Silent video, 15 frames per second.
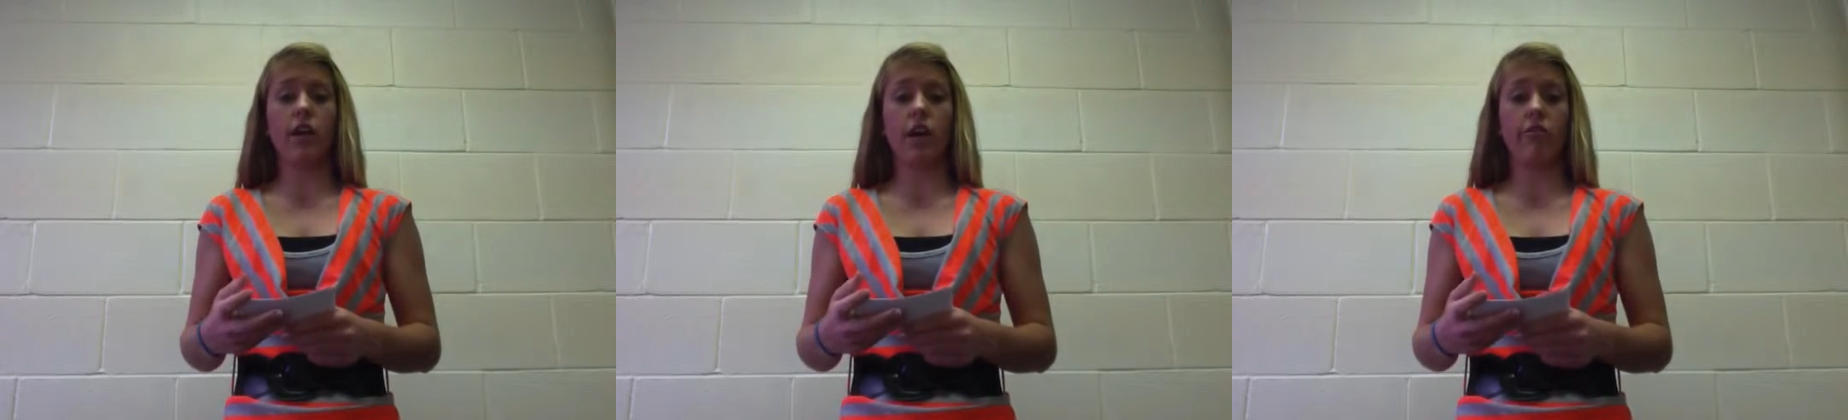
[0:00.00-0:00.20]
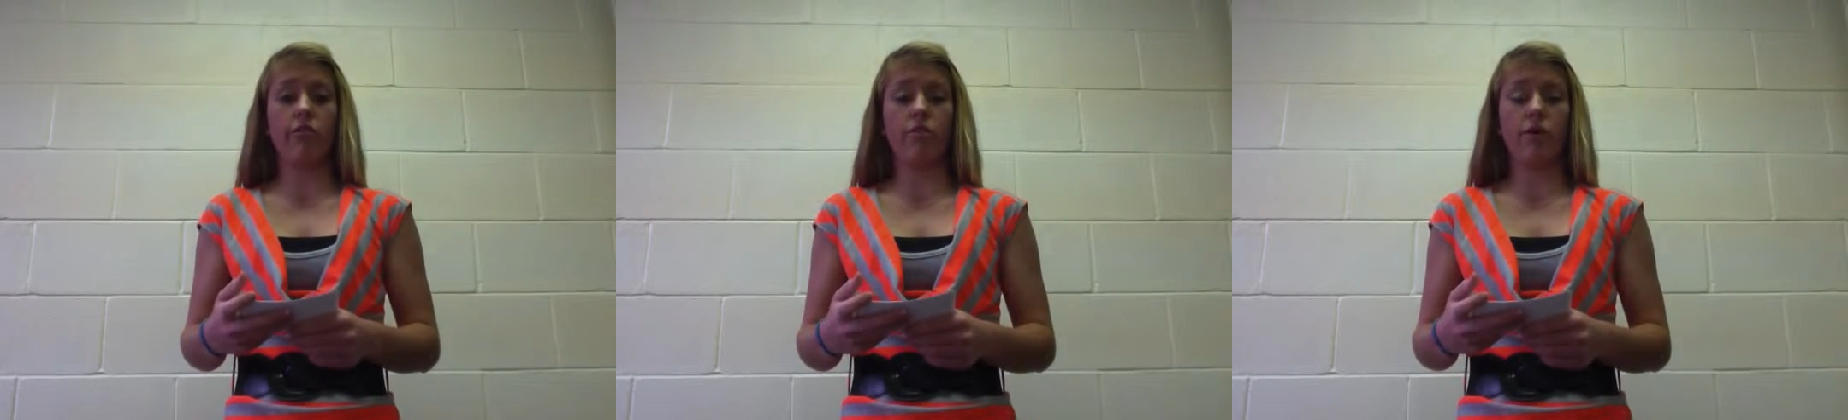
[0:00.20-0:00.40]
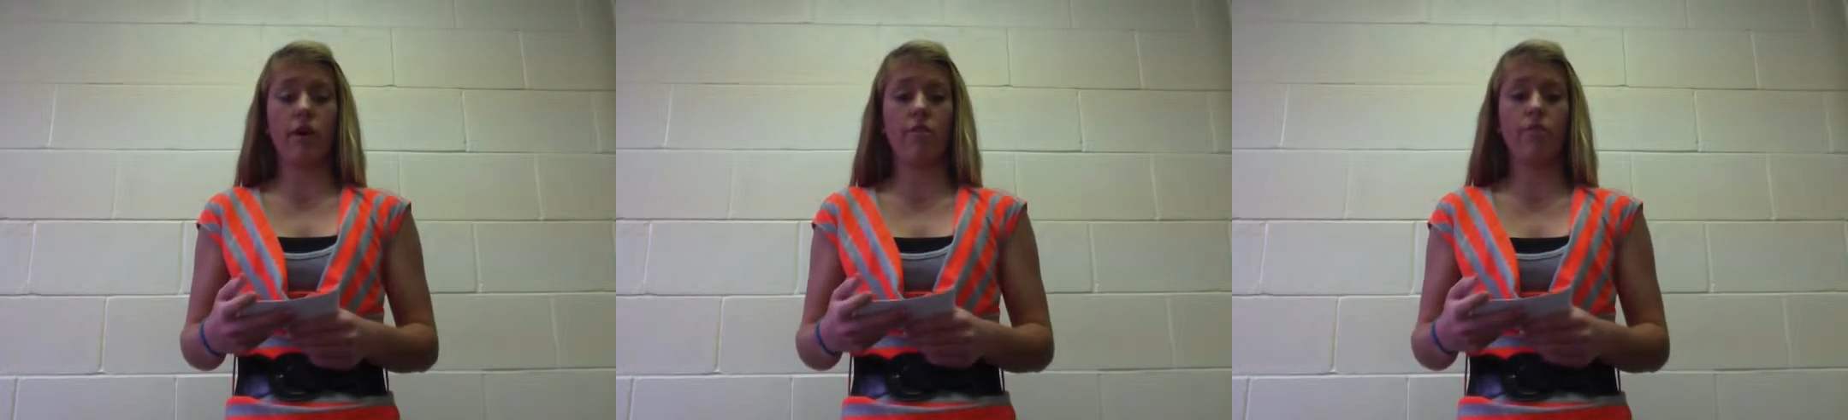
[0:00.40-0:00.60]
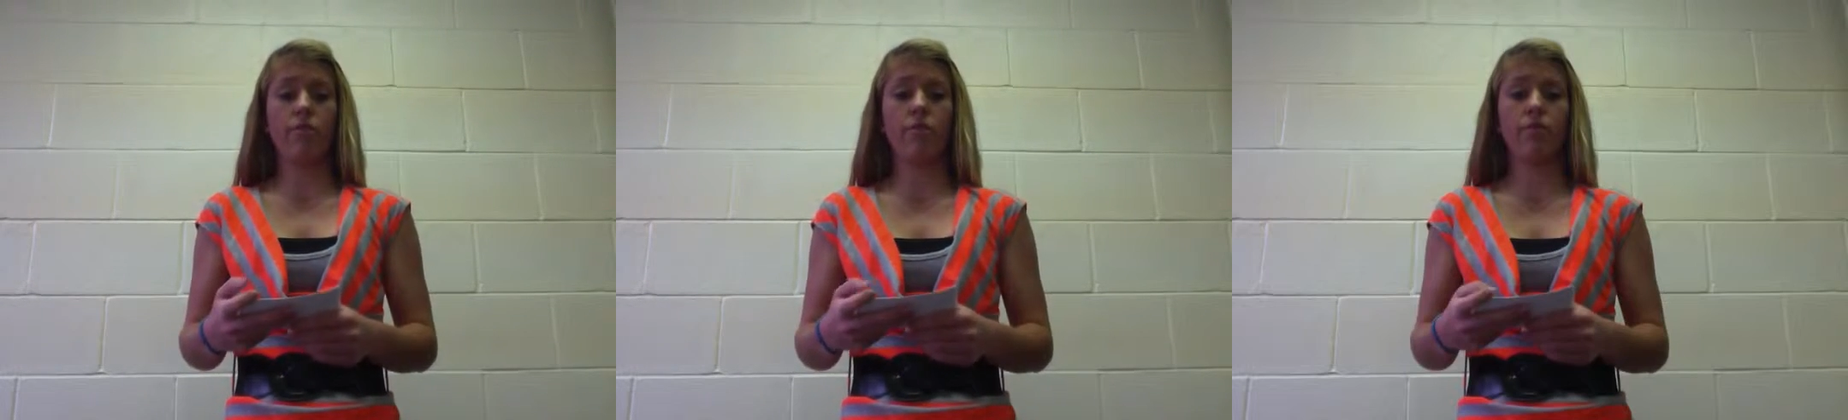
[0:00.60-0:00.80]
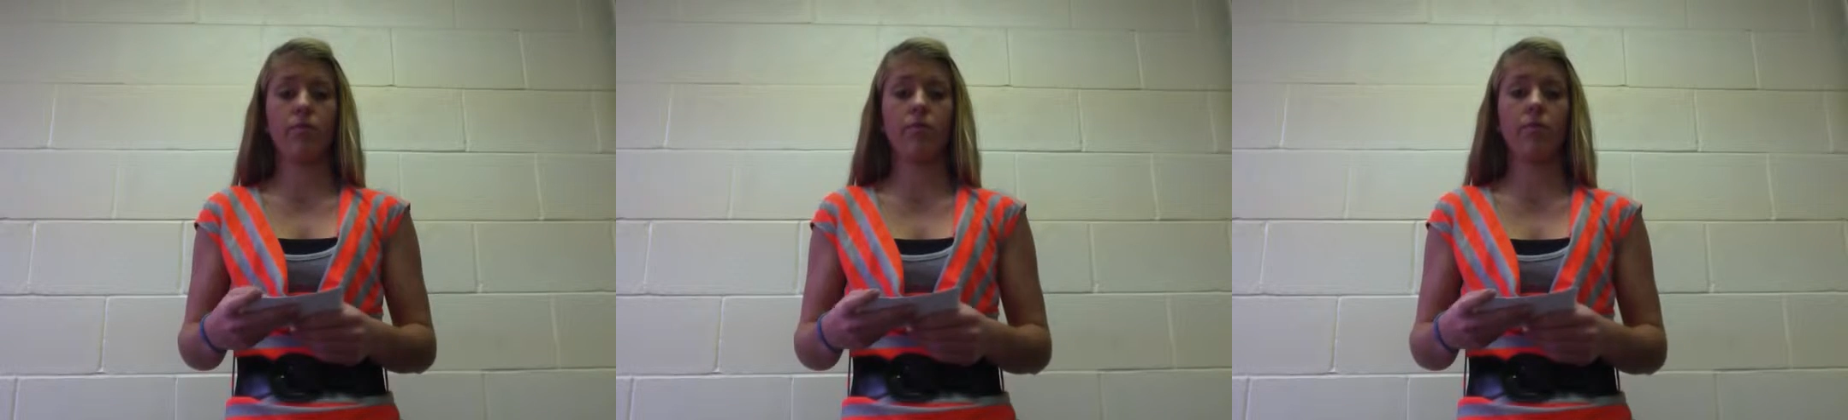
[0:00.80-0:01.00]
government.
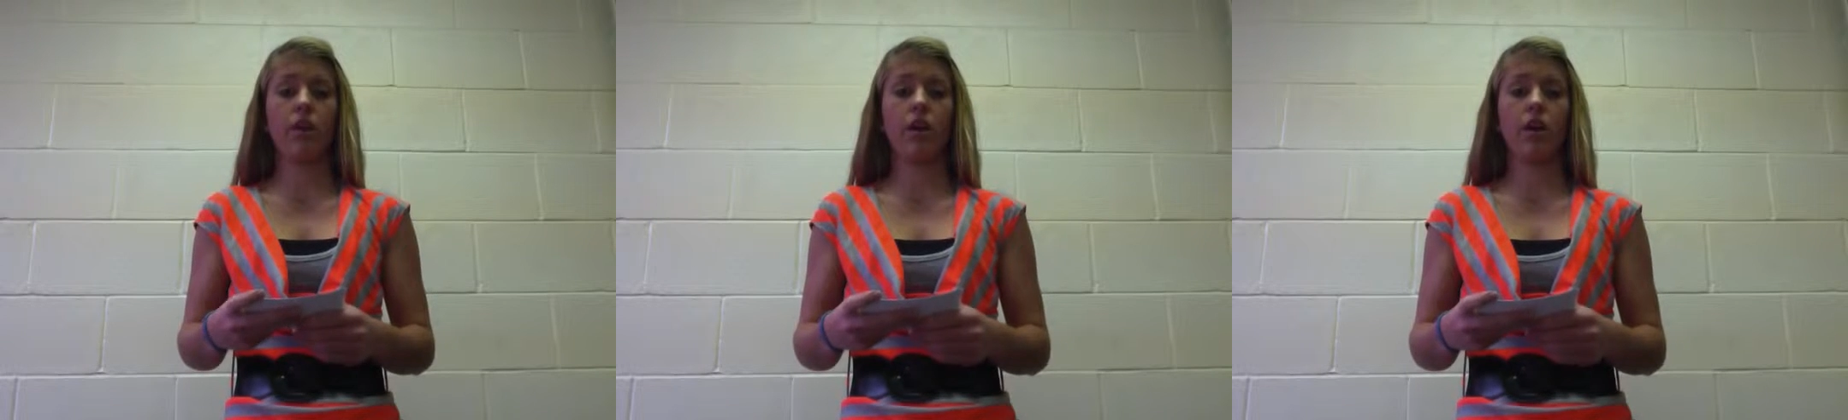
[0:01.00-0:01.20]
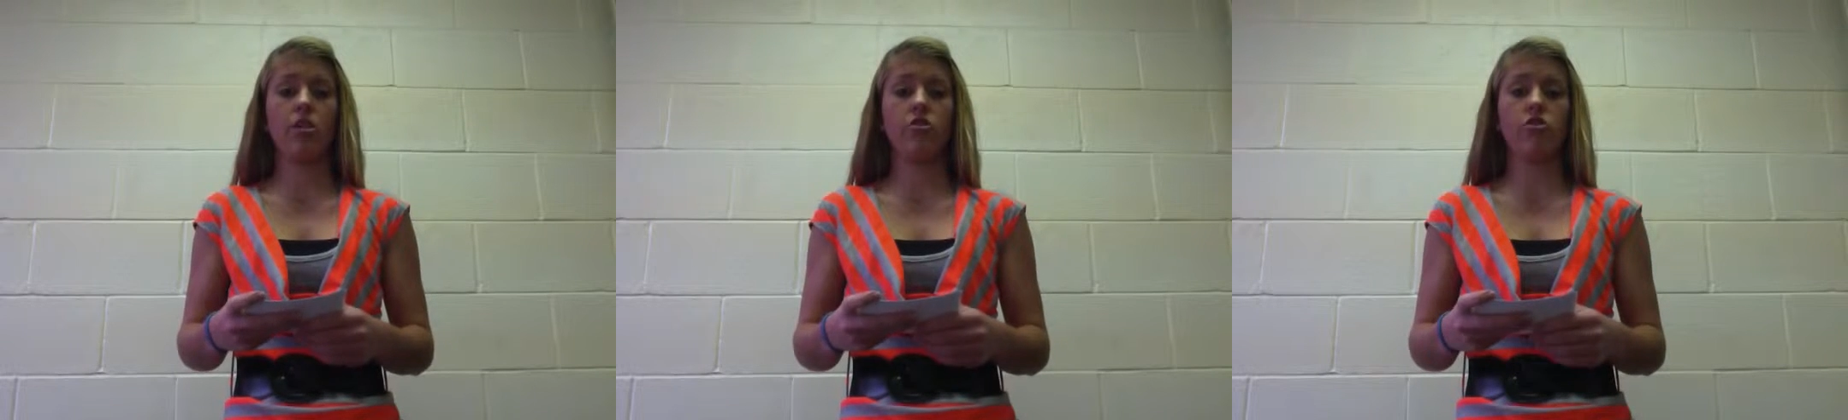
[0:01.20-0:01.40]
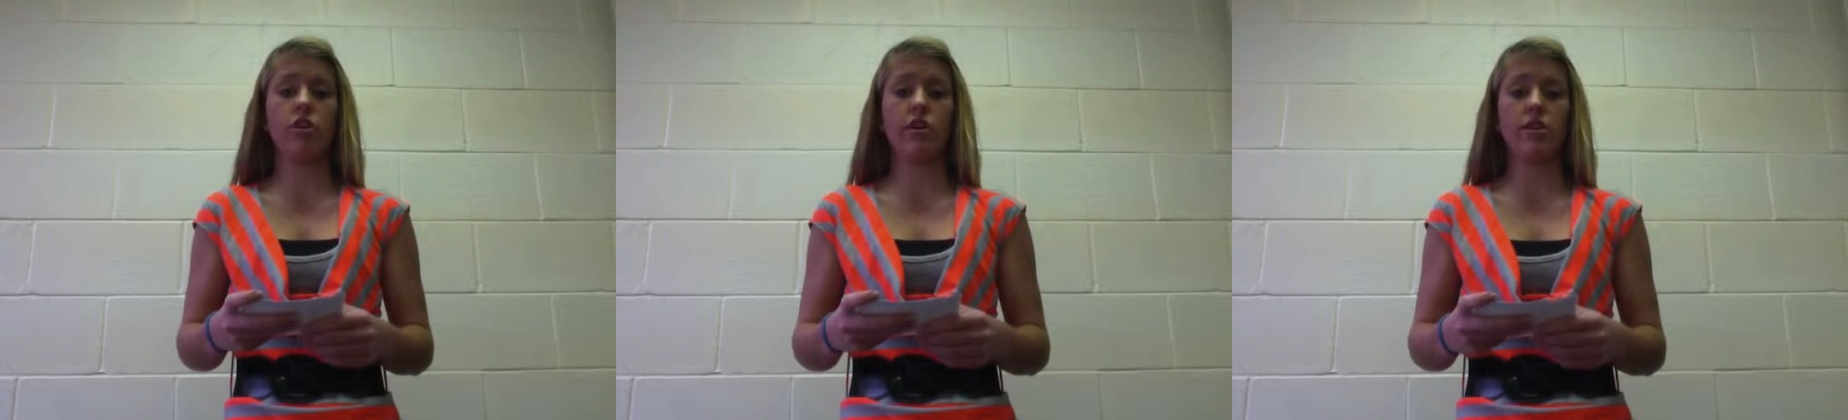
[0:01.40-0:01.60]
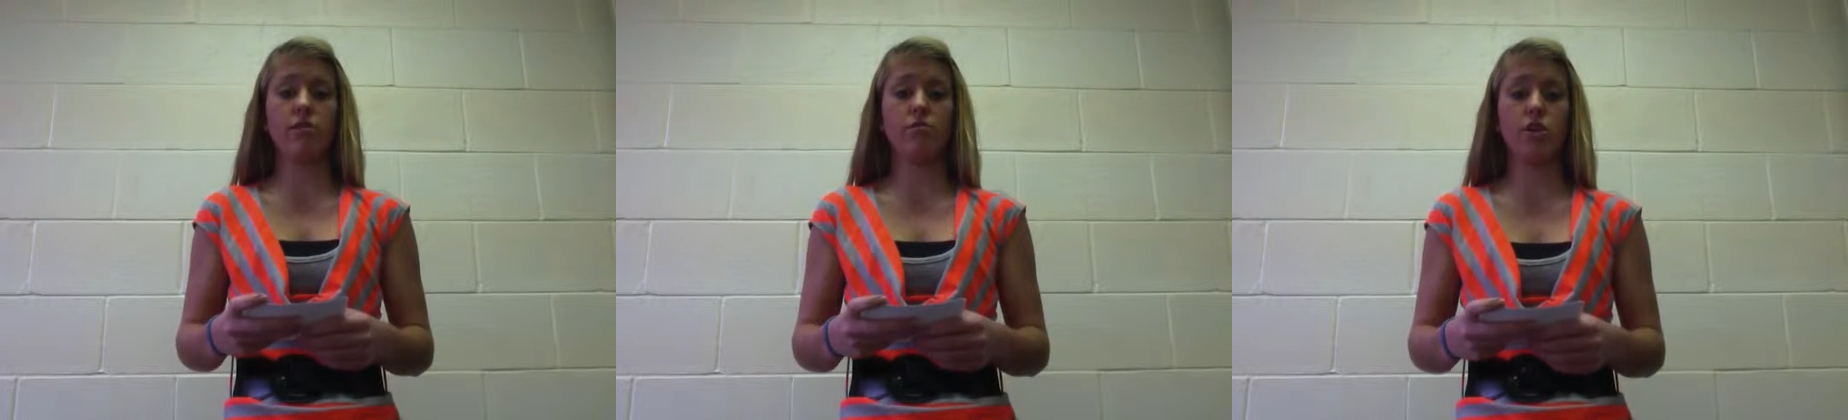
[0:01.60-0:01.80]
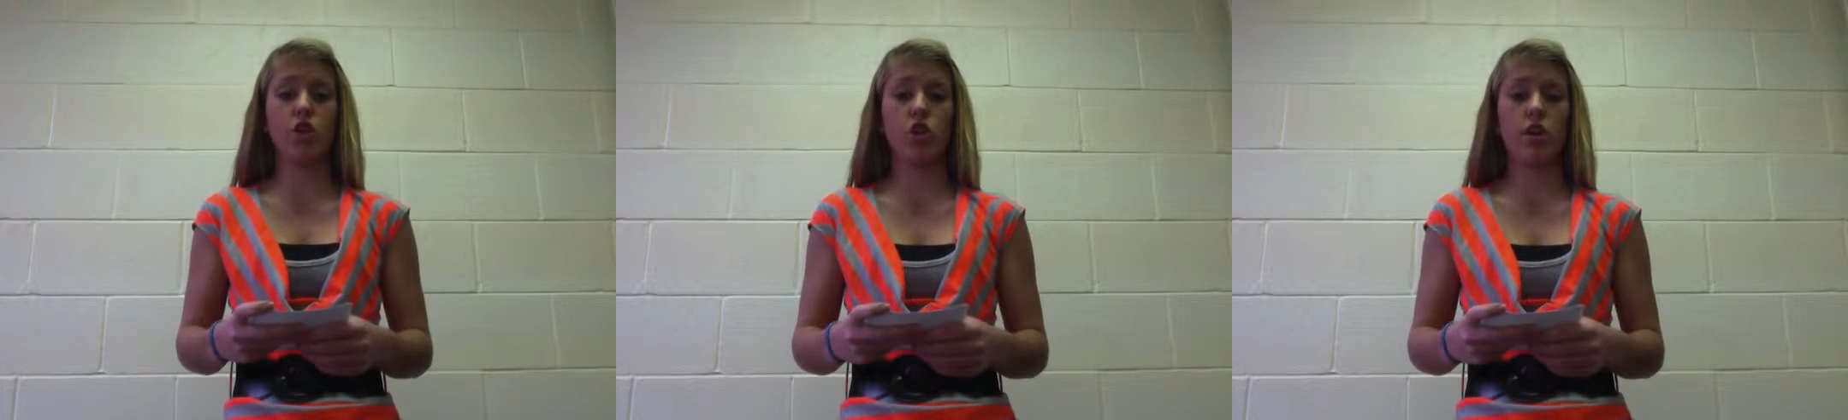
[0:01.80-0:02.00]
And
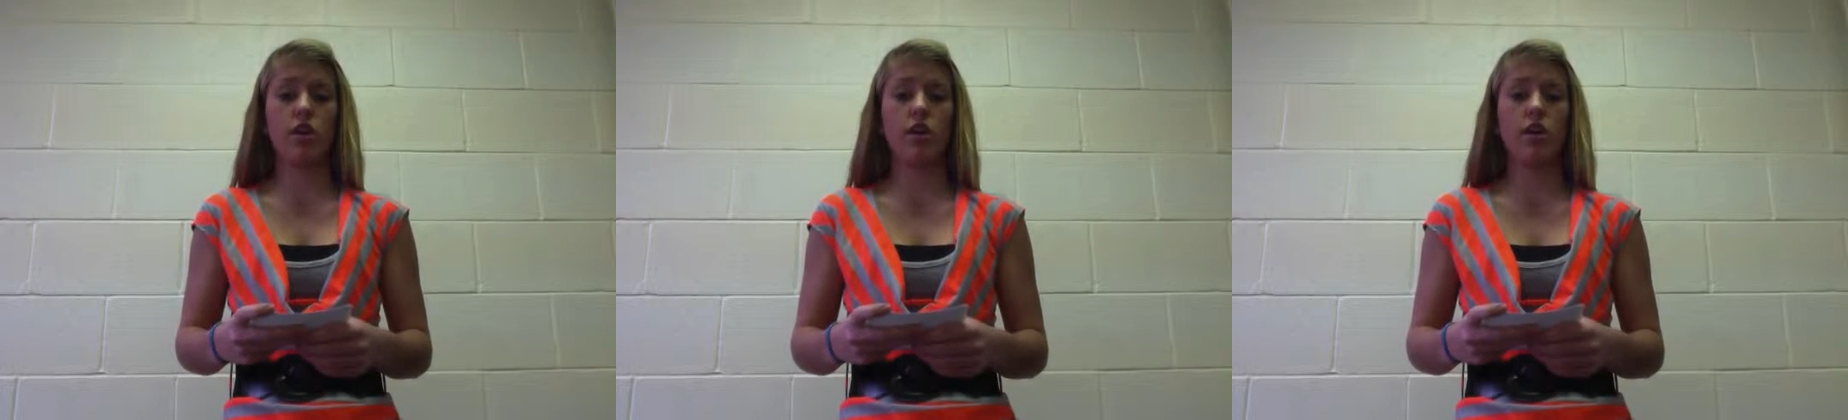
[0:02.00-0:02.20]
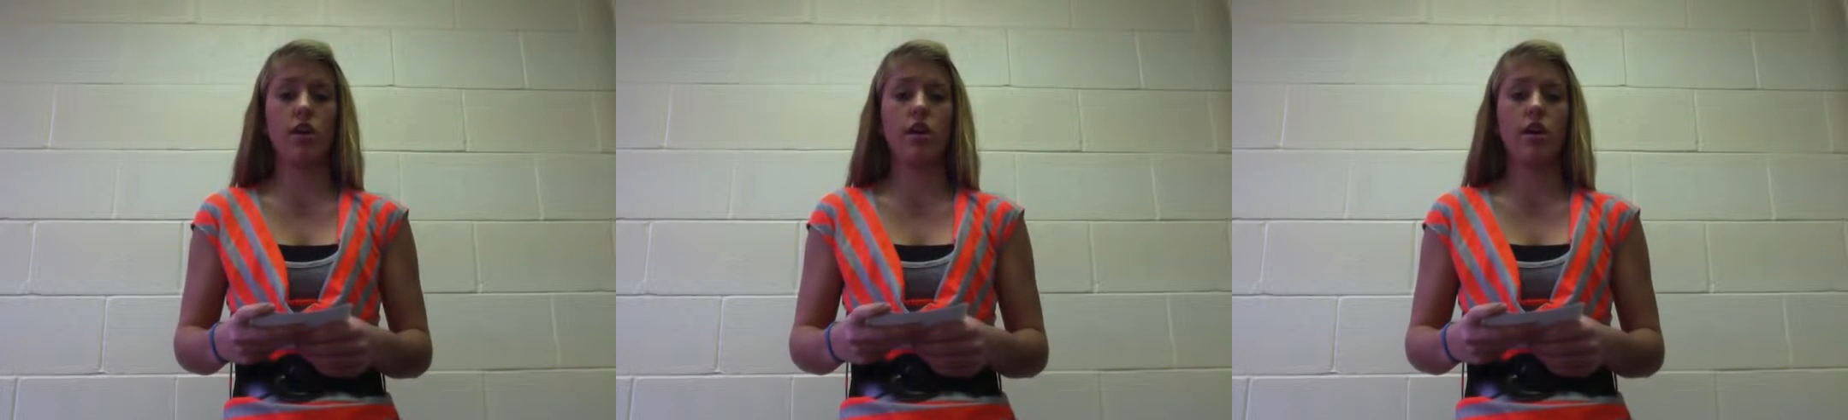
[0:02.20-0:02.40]
transmission.